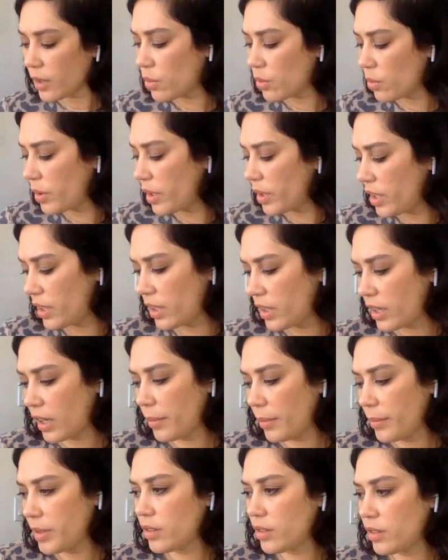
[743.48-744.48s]
like we,
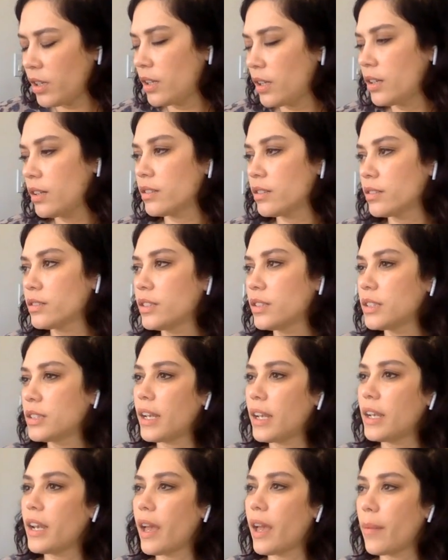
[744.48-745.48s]
I mean, the
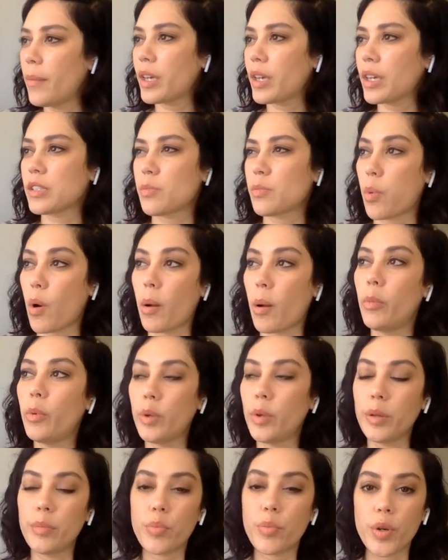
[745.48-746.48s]
dynamic is
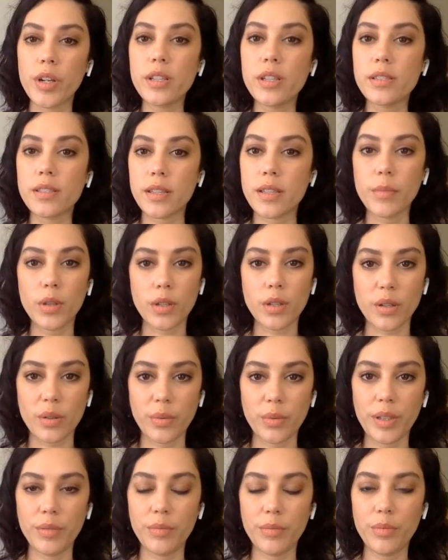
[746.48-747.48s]
probably pretty similar.
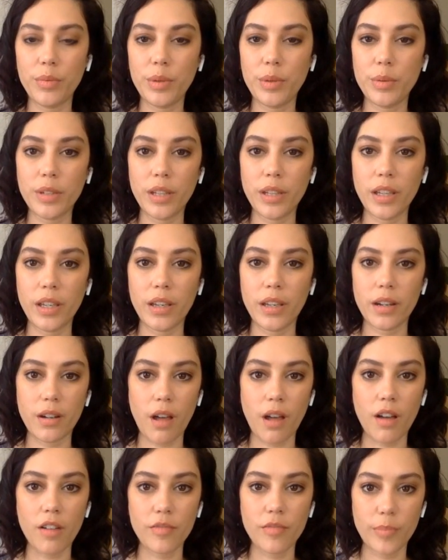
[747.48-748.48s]
We really hit it
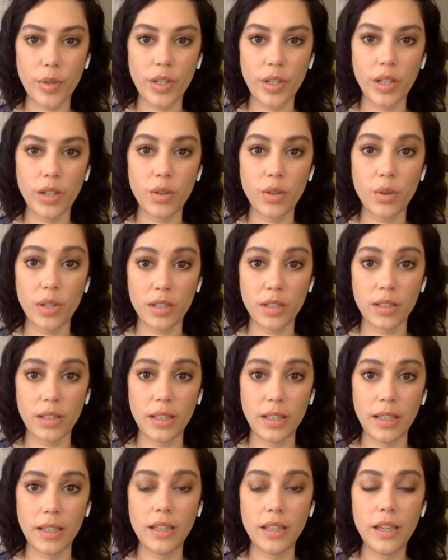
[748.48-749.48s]
off pretty
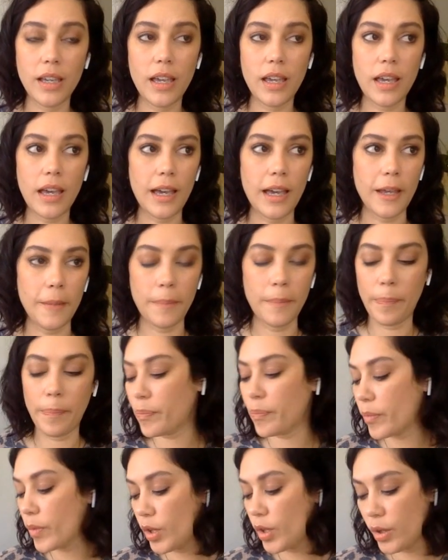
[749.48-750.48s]
quickly,
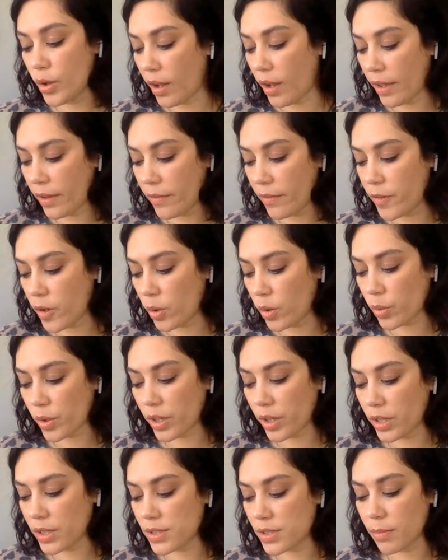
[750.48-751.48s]
and I felt
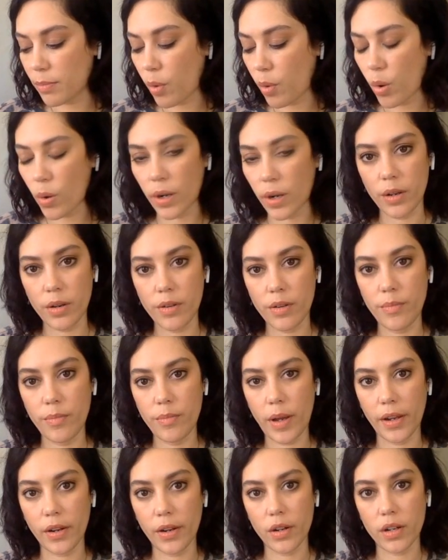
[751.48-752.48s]
really supported
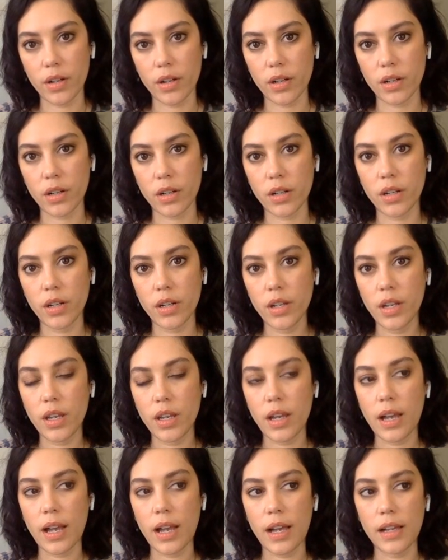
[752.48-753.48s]
by her
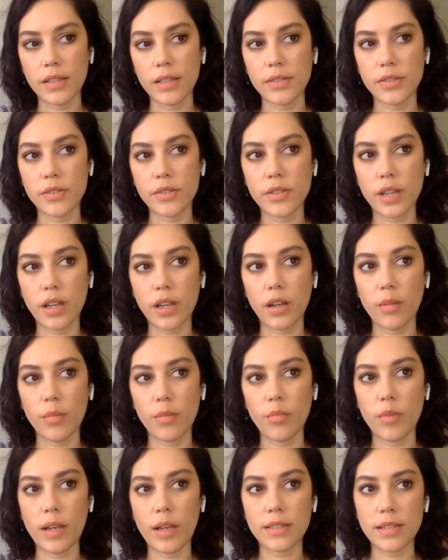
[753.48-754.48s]
as
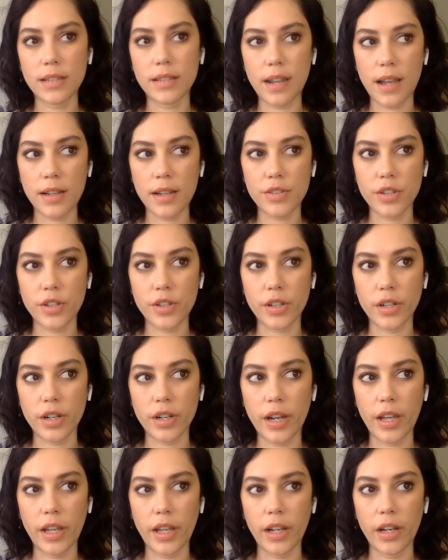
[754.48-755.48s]
an actor
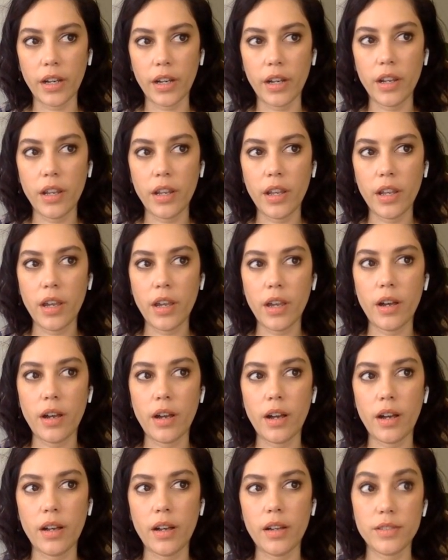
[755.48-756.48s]
and
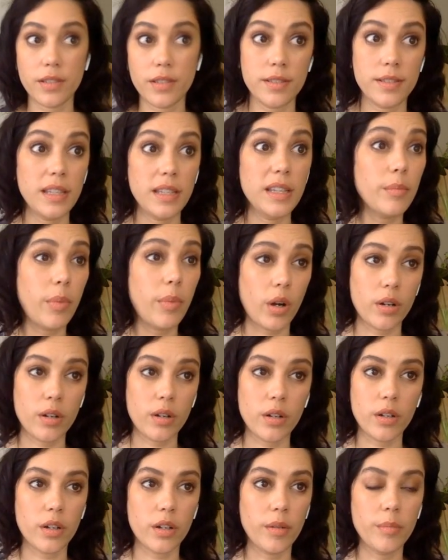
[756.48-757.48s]
as a scene
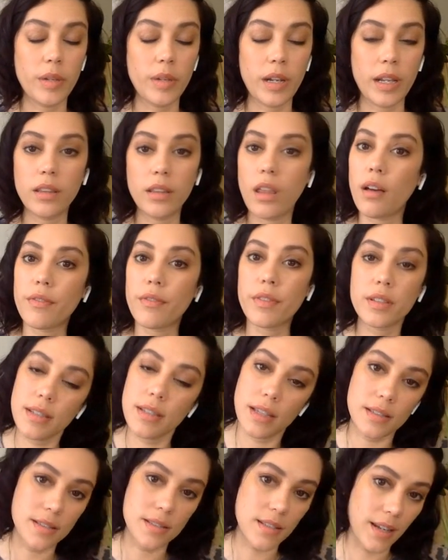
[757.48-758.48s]
partner. I mean, I love the
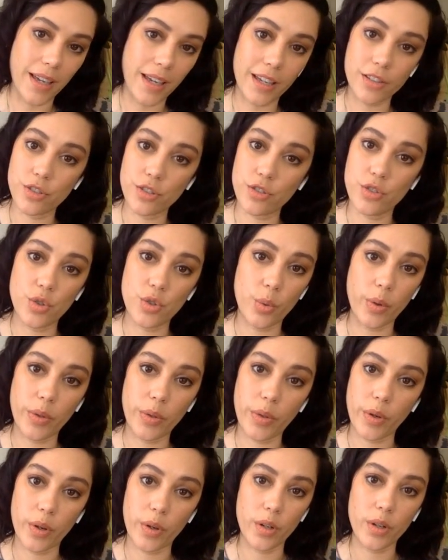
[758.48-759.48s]
scenes that I get to do
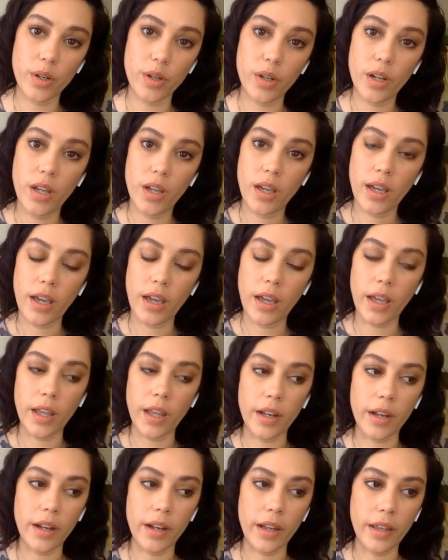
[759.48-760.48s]
with her,
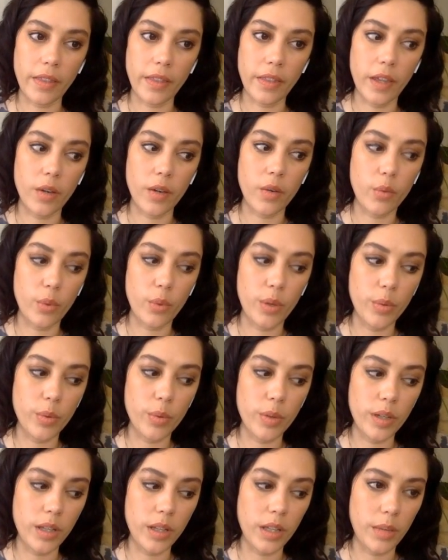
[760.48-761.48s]
and I think we
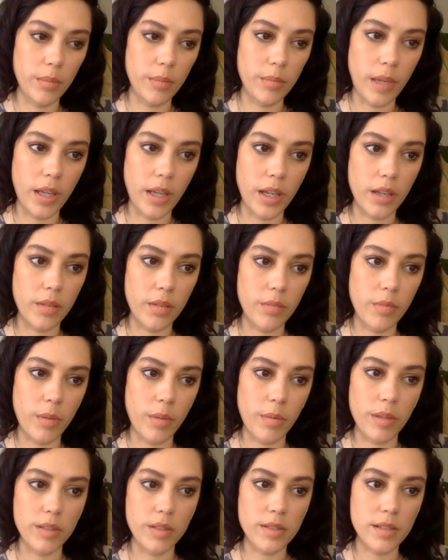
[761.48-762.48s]
really made a
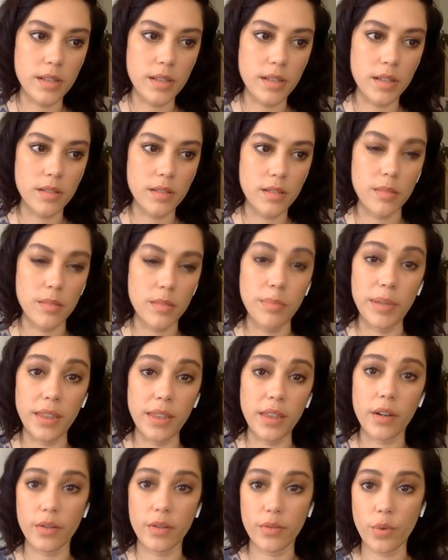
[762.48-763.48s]
commitment to be
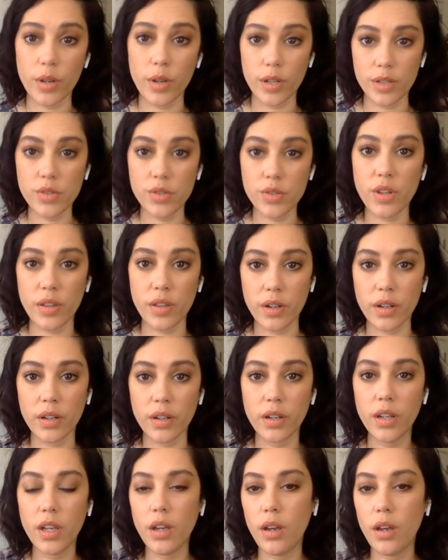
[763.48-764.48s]
there for each other.
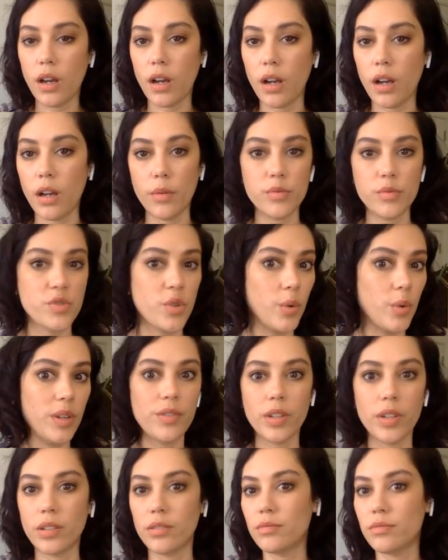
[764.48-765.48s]
So
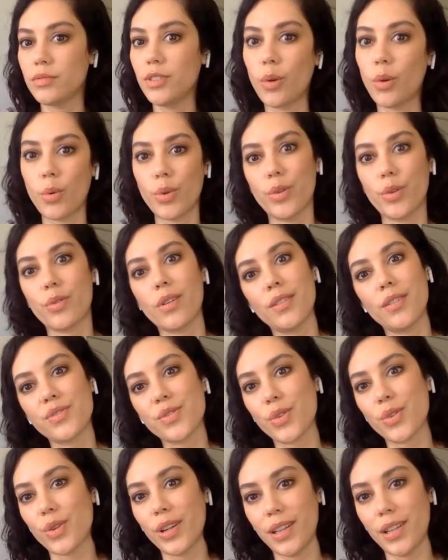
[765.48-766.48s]
even when you're off
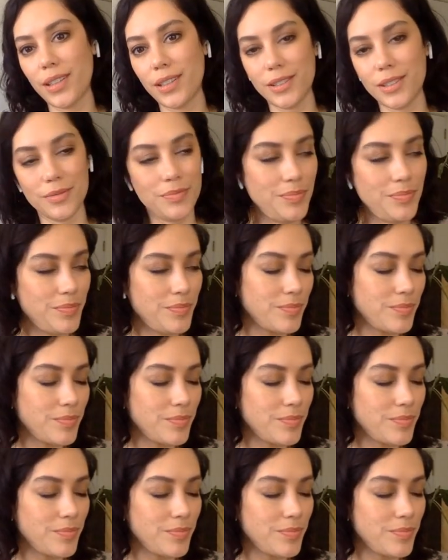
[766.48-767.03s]
screen and